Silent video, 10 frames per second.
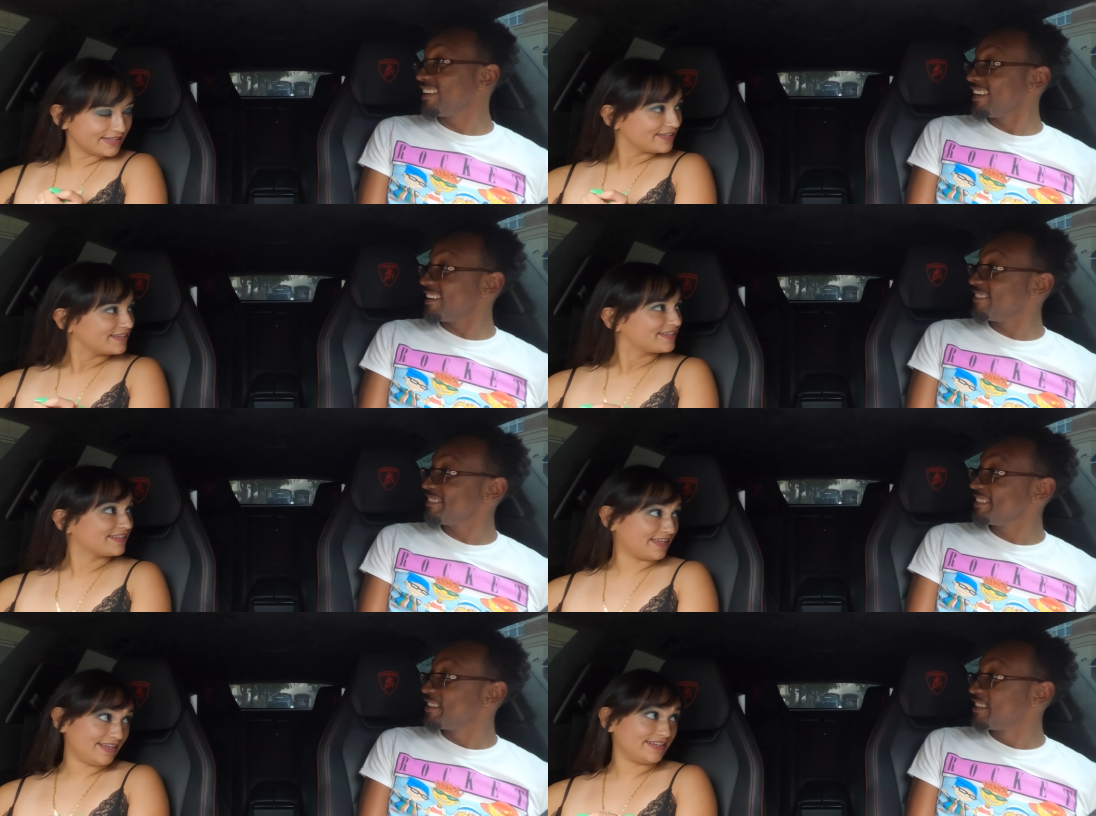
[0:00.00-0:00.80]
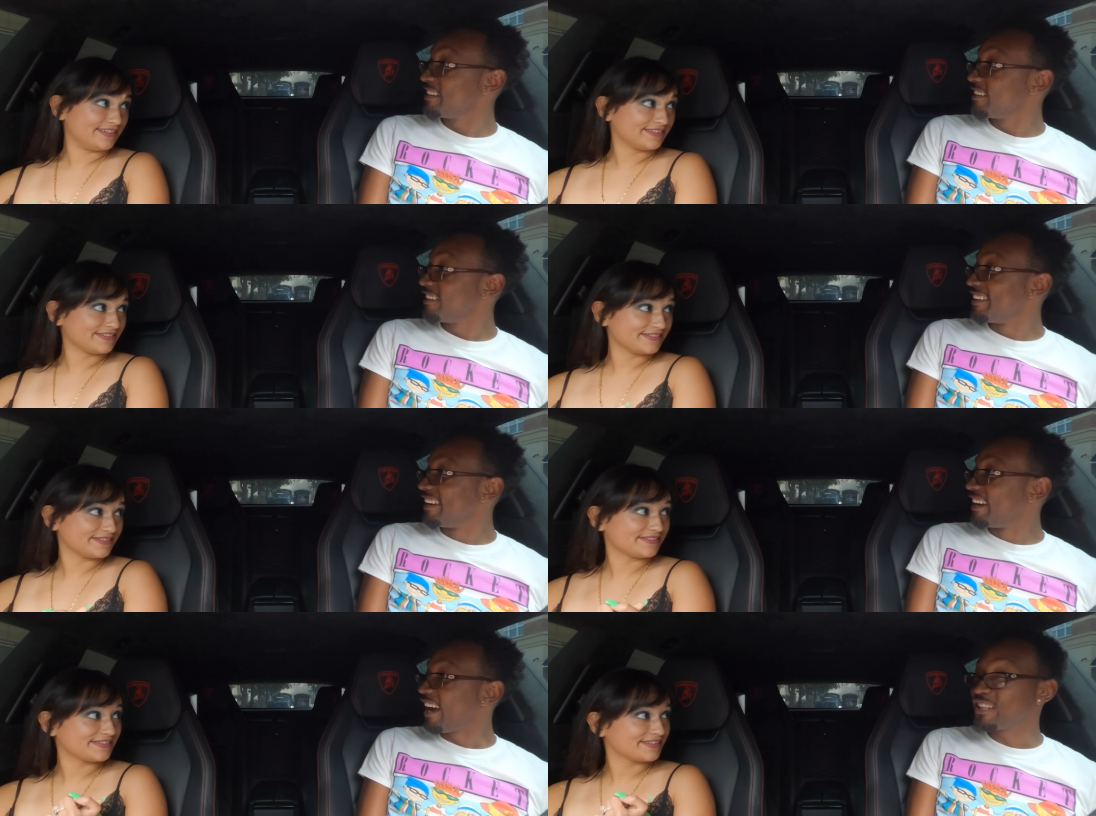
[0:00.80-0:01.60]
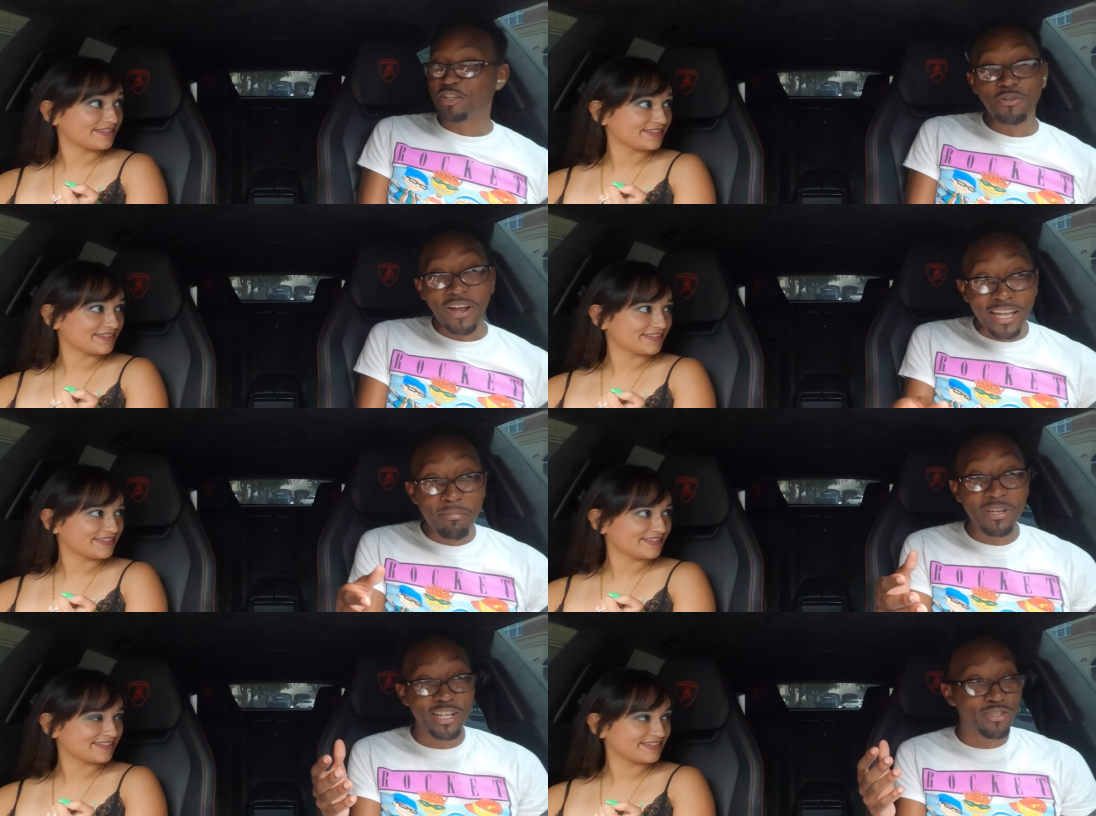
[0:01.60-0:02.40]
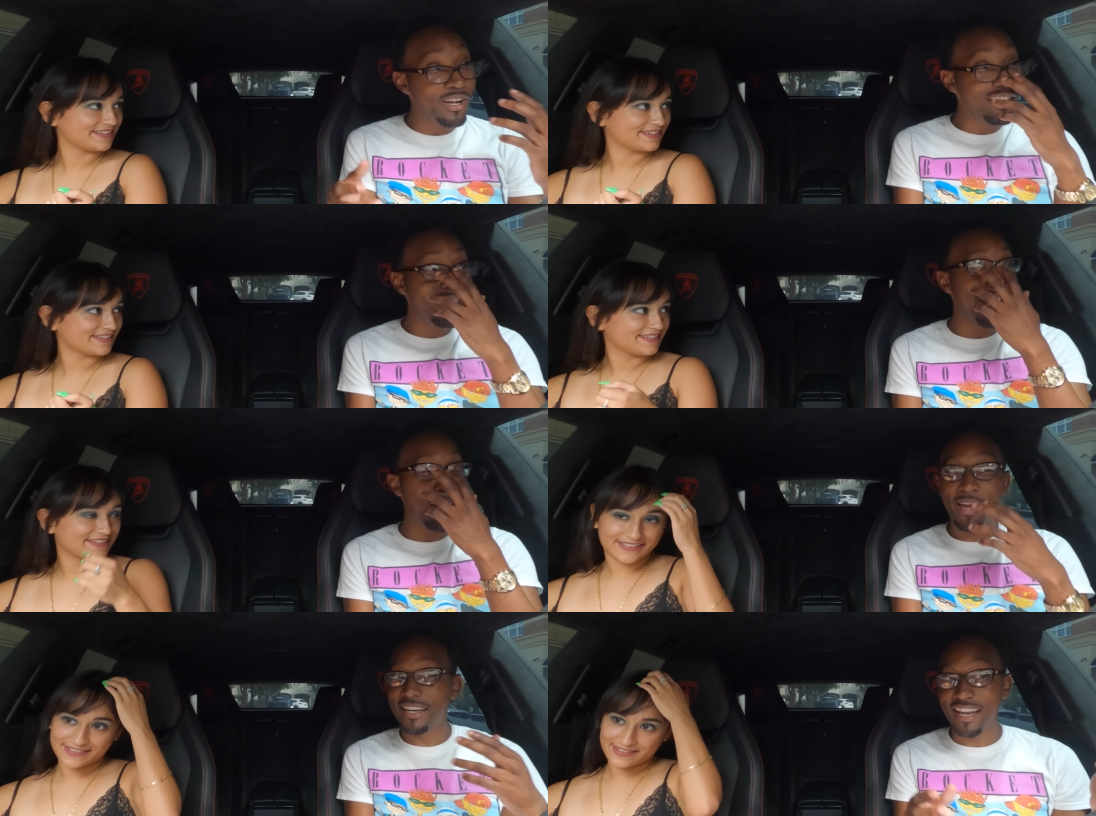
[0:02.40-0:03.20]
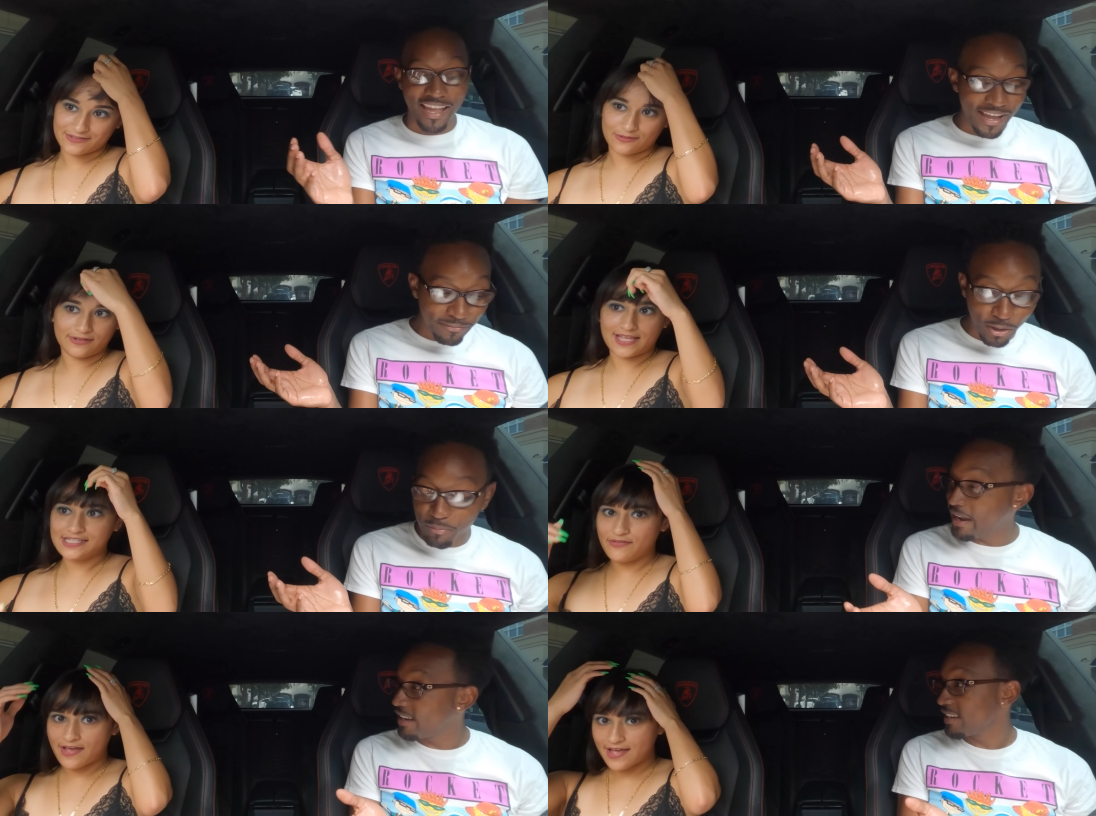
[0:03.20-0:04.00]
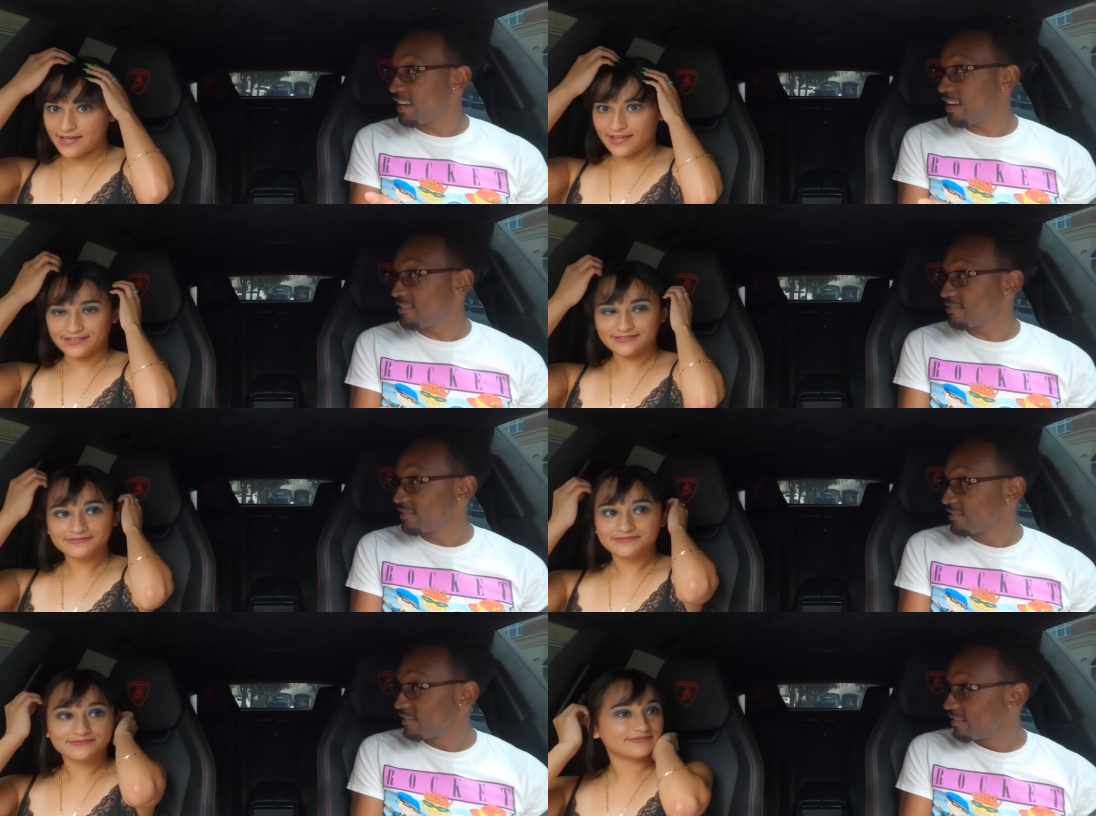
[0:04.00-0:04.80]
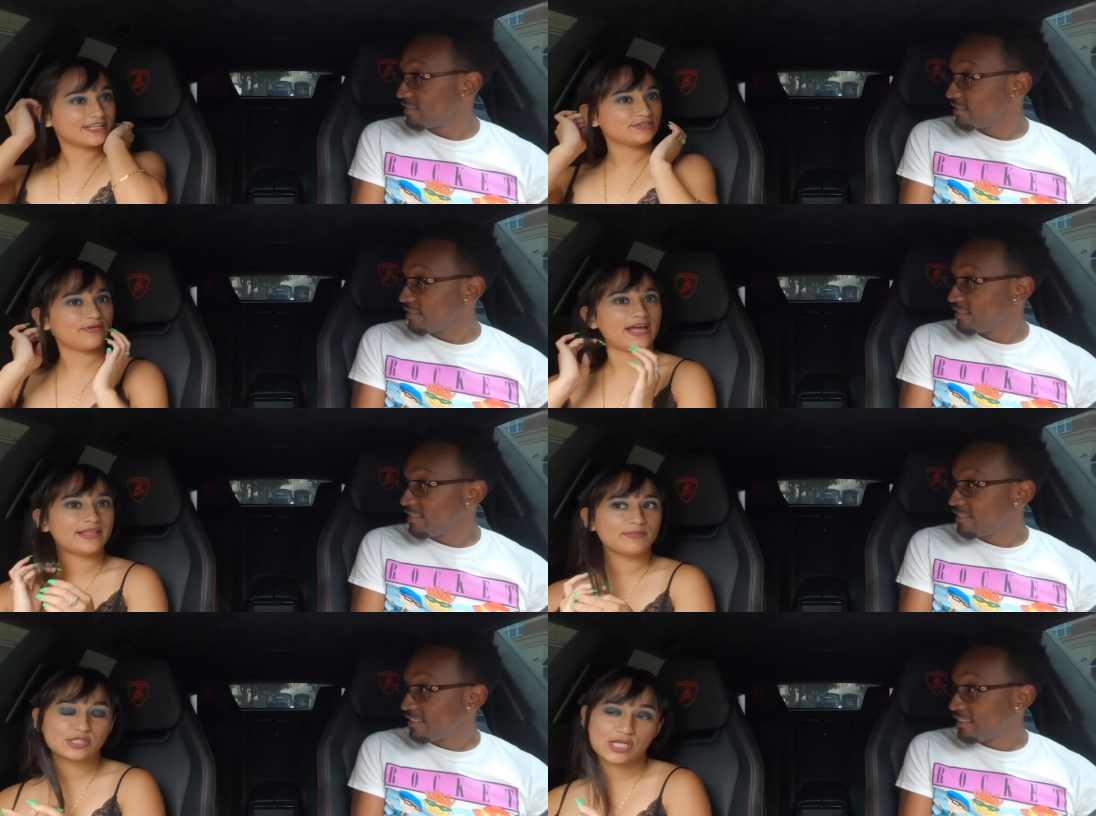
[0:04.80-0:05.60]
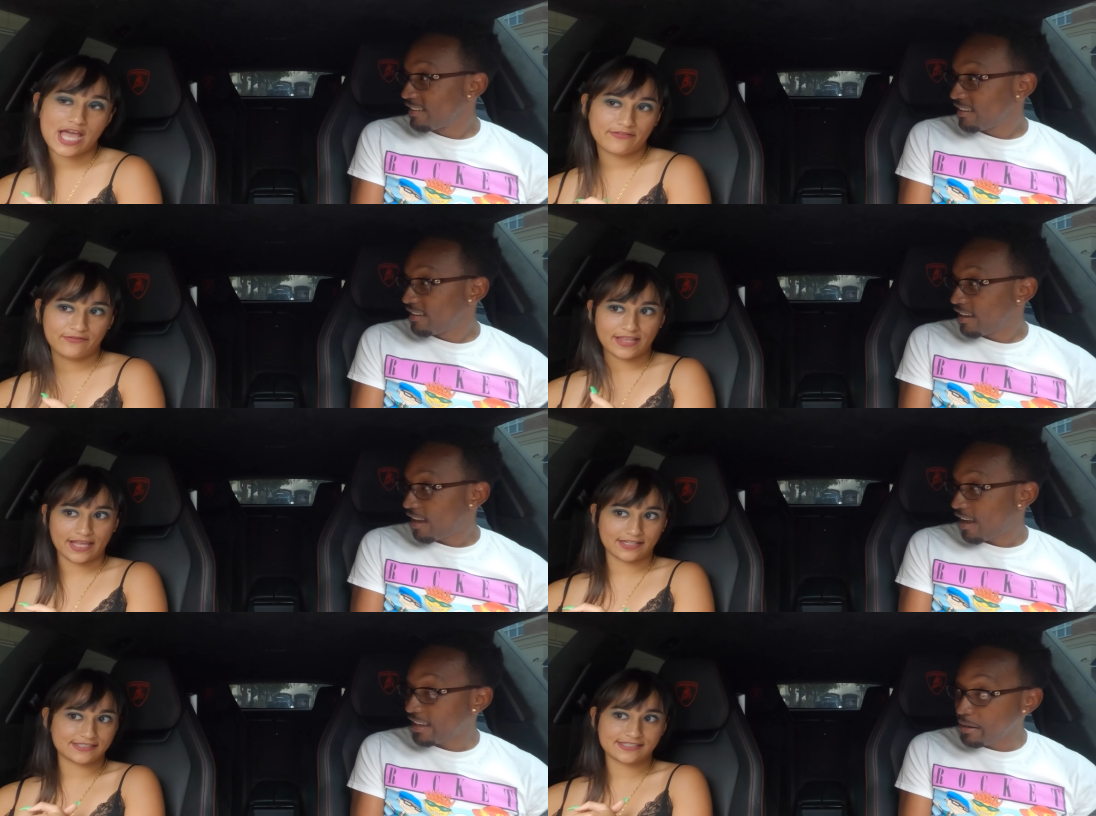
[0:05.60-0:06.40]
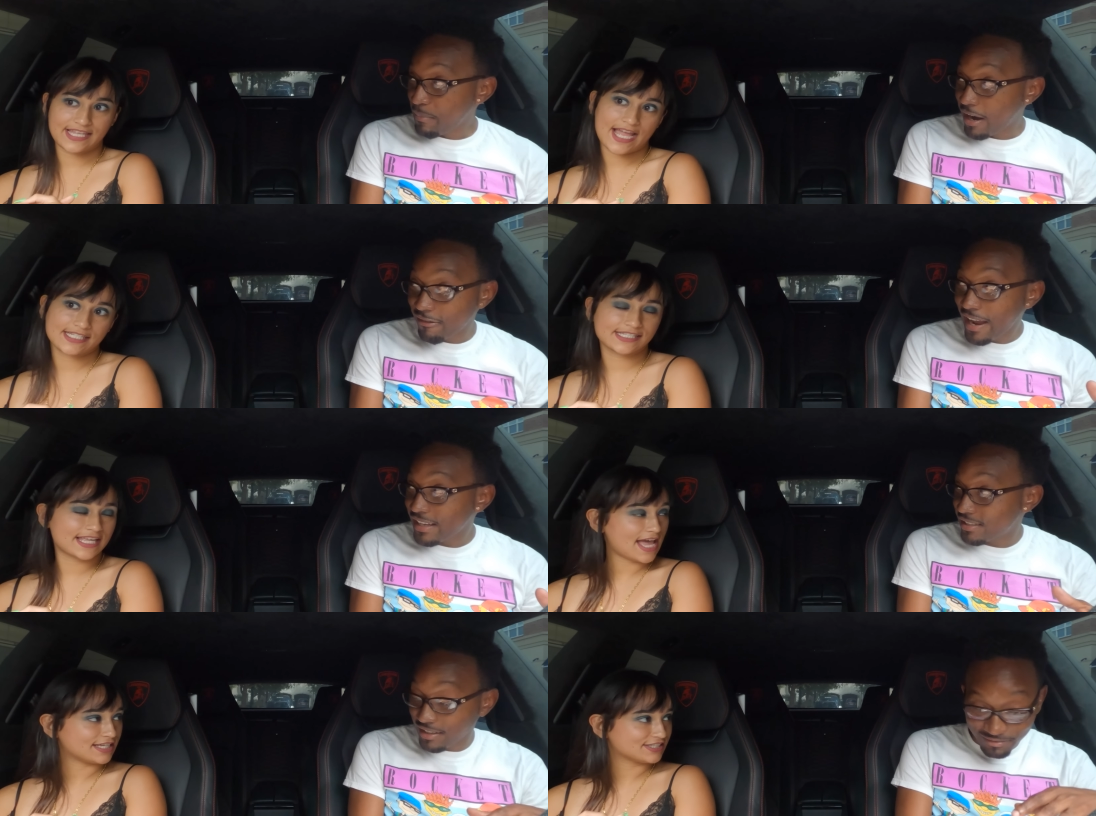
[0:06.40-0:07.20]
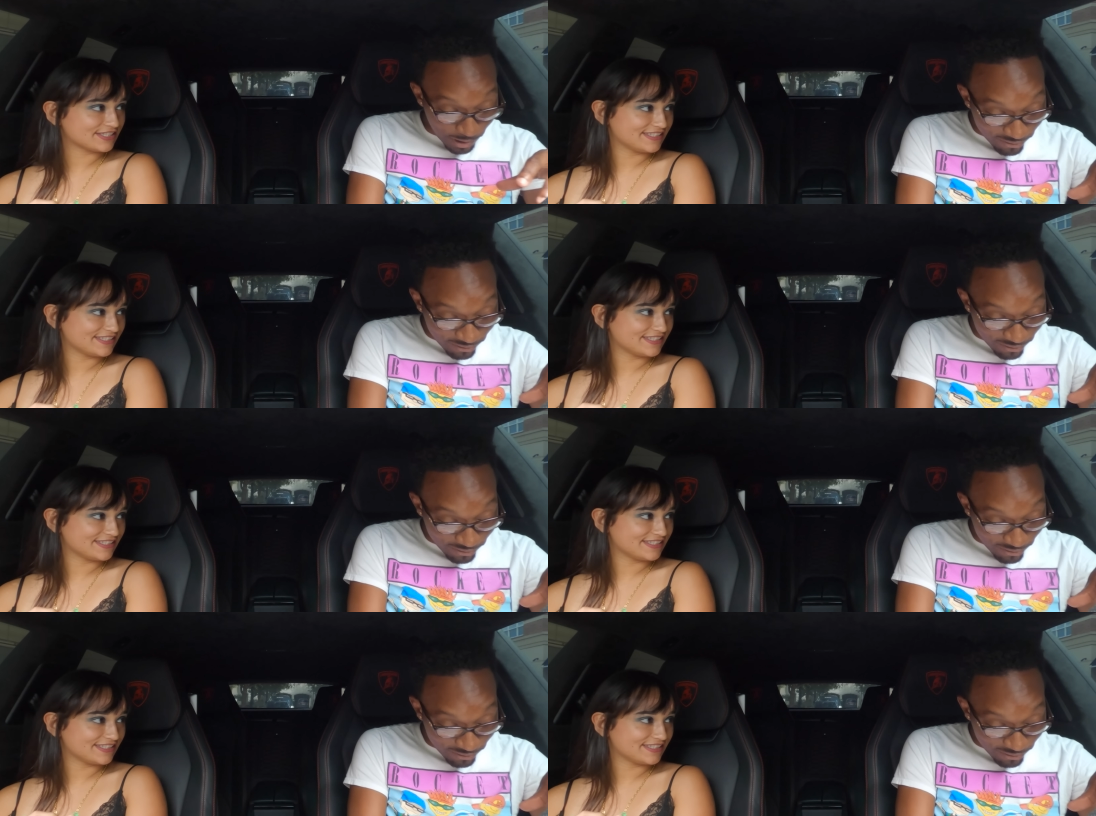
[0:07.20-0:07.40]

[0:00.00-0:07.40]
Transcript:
Speaker 1: account? Yeah.
Speaker 2: I told you I could be a drug dealer. I might not have well, no bank fine. account.
Speaker 1: That's fine. That means you have like. I keep my racks,
Speaker 2: my